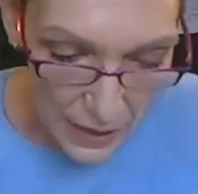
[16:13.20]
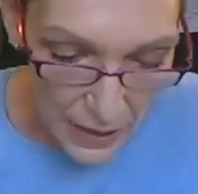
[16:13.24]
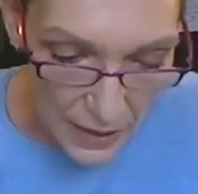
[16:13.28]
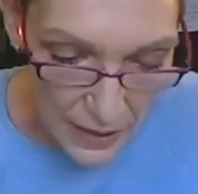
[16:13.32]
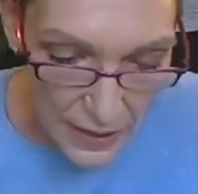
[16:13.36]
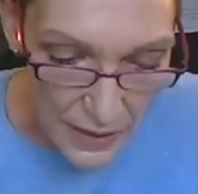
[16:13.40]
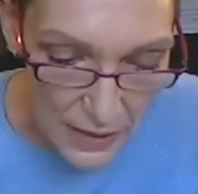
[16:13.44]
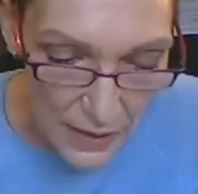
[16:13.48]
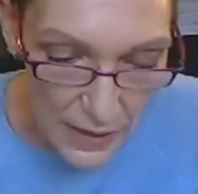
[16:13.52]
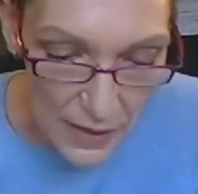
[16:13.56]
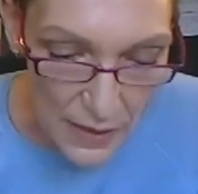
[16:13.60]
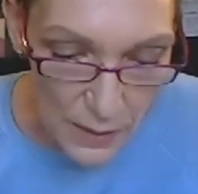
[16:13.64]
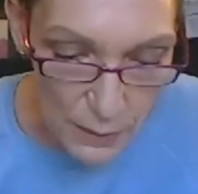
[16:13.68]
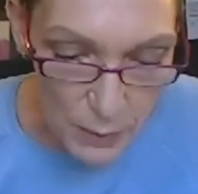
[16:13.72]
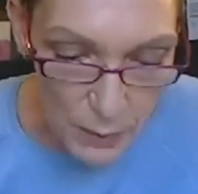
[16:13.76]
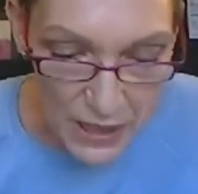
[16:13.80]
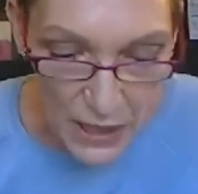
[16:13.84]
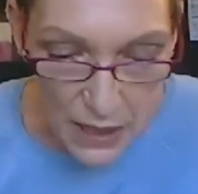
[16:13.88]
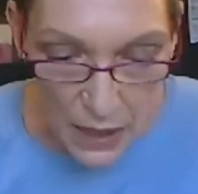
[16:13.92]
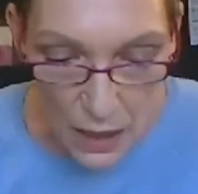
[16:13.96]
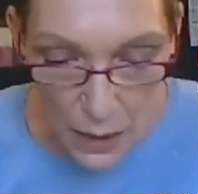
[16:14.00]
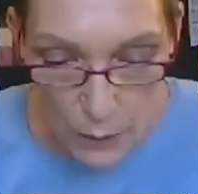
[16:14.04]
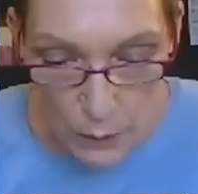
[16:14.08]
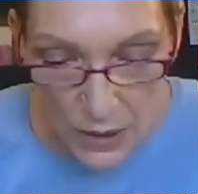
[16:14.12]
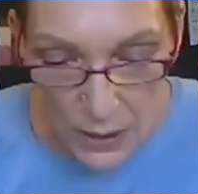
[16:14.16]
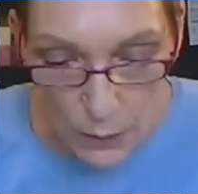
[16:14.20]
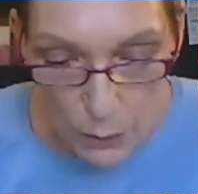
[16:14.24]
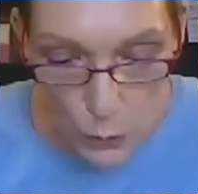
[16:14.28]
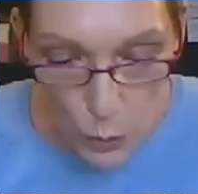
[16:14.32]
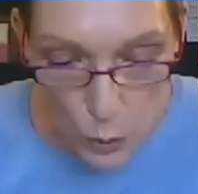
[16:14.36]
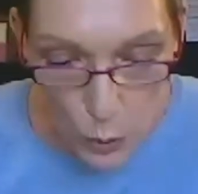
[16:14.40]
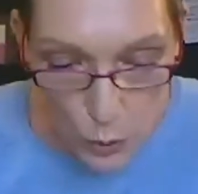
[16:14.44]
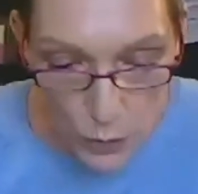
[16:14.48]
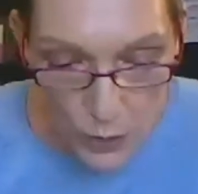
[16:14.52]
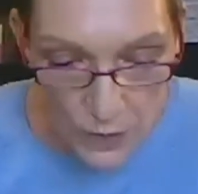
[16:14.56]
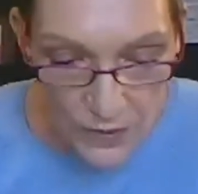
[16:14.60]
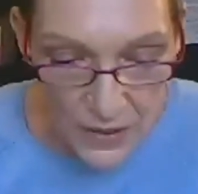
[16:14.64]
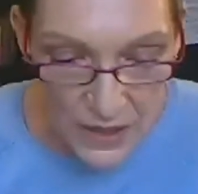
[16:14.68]
This is becoming
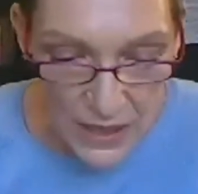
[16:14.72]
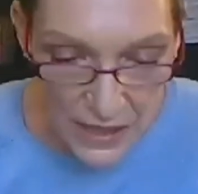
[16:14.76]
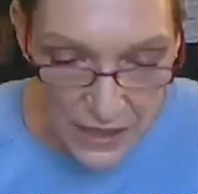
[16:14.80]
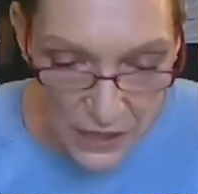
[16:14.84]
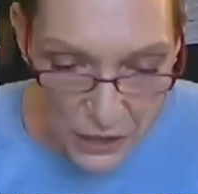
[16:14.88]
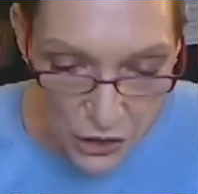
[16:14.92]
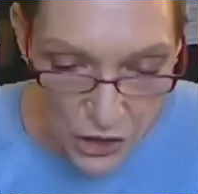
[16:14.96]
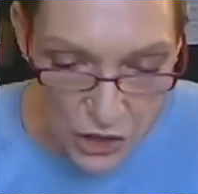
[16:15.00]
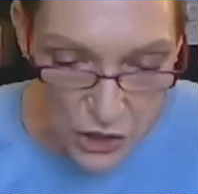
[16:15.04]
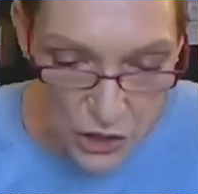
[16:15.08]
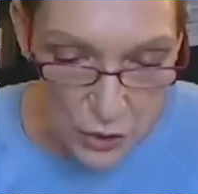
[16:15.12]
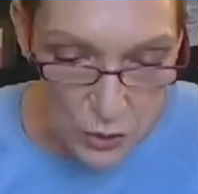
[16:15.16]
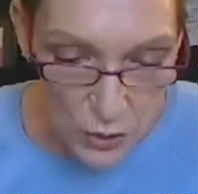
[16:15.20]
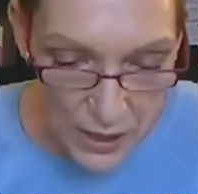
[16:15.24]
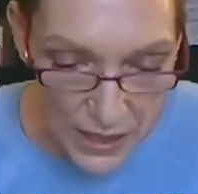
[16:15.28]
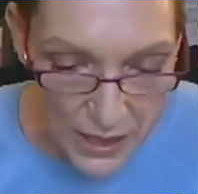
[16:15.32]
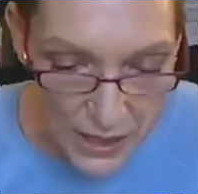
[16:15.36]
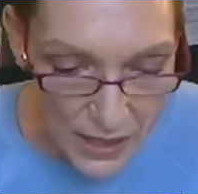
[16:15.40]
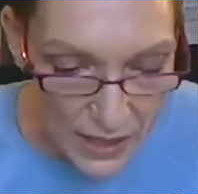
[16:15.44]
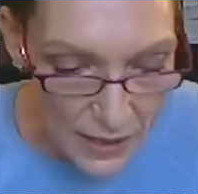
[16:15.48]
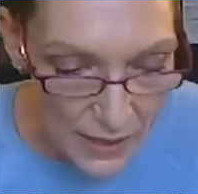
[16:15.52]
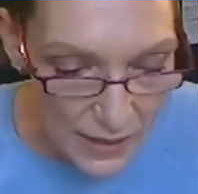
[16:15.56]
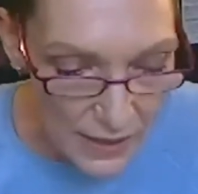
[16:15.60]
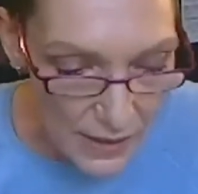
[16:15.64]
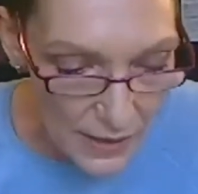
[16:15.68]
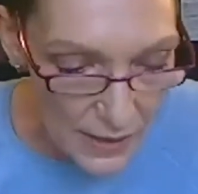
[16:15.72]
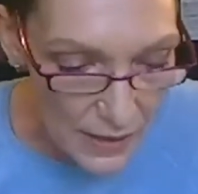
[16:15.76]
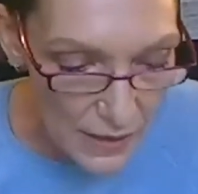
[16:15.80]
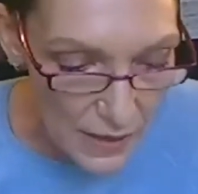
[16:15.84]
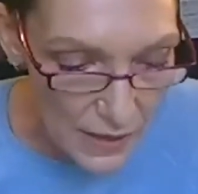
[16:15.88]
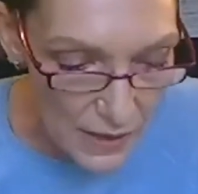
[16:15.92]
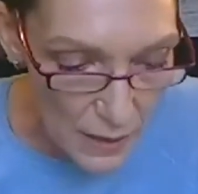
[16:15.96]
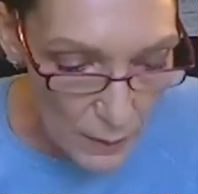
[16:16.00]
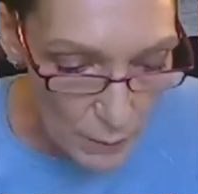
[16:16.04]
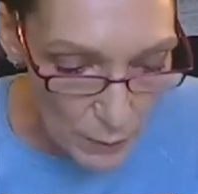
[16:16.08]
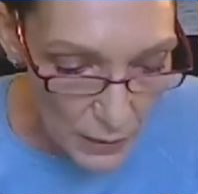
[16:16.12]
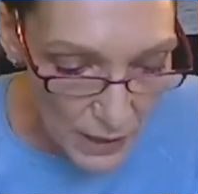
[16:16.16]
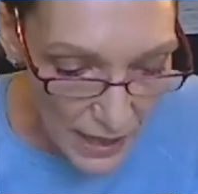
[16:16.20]
more of an issue here since
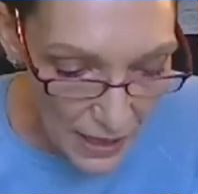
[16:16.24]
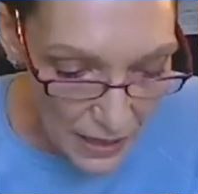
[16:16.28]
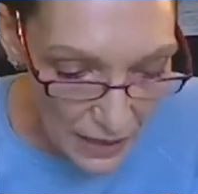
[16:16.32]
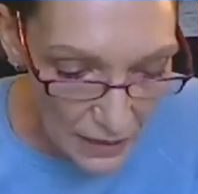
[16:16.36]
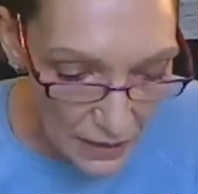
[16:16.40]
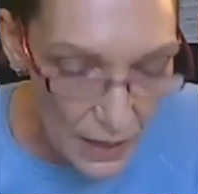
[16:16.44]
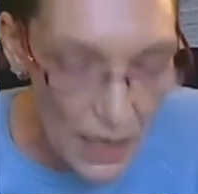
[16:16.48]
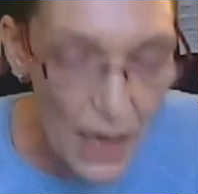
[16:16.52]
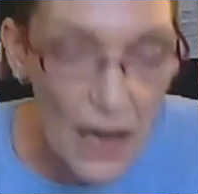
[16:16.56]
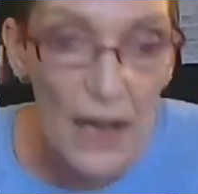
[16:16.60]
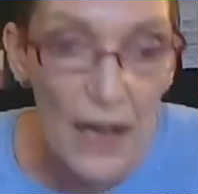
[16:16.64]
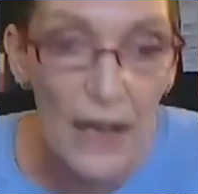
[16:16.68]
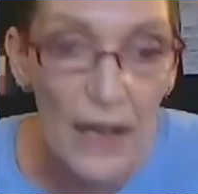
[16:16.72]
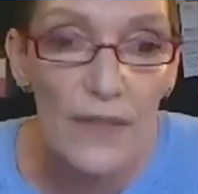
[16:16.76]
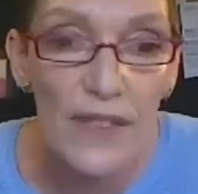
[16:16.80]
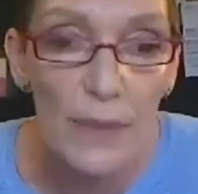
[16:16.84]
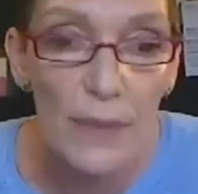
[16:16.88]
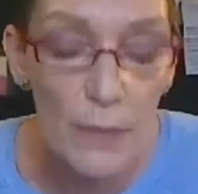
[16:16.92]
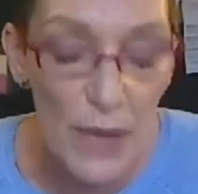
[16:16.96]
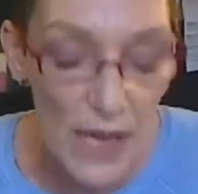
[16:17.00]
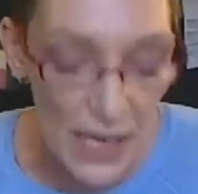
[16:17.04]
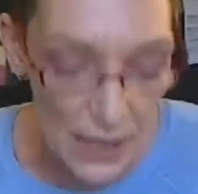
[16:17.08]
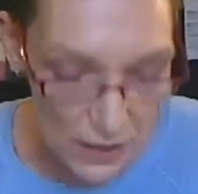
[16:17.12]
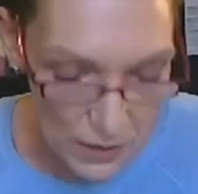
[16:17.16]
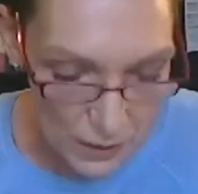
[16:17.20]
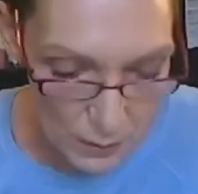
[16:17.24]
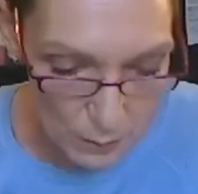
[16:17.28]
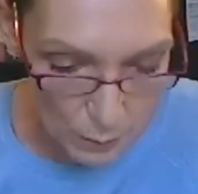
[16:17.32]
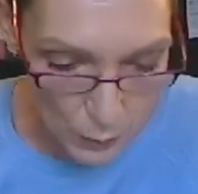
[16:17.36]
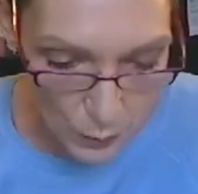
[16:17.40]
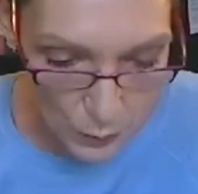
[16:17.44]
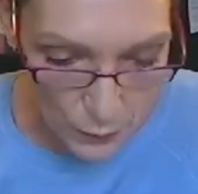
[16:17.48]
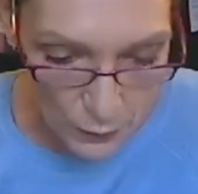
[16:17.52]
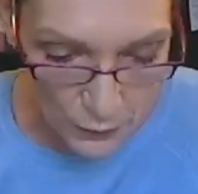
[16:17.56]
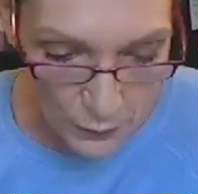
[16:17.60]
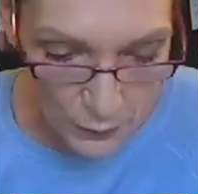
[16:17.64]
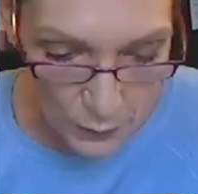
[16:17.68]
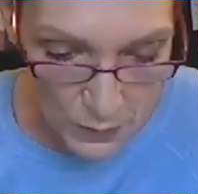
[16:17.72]
the Black Lives Matter
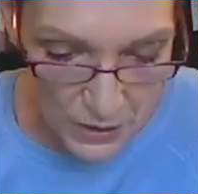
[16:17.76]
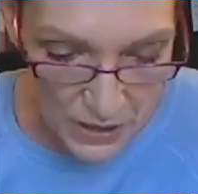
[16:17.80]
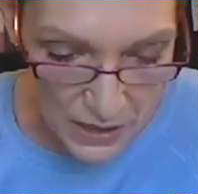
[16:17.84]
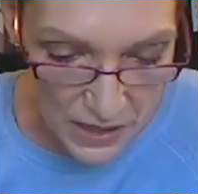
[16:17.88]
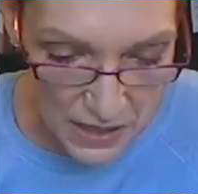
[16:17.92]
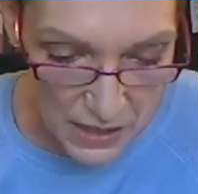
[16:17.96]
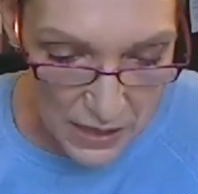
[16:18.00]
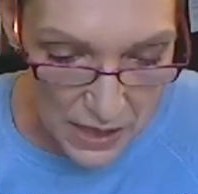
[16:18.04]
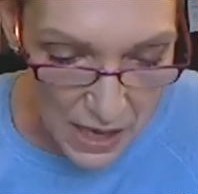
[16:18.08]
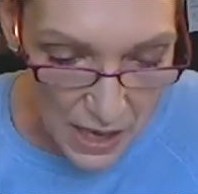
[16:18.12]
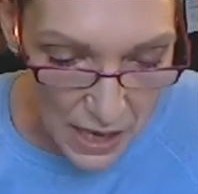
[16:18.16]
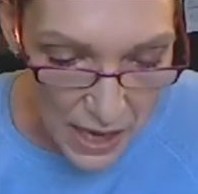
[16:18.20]
movement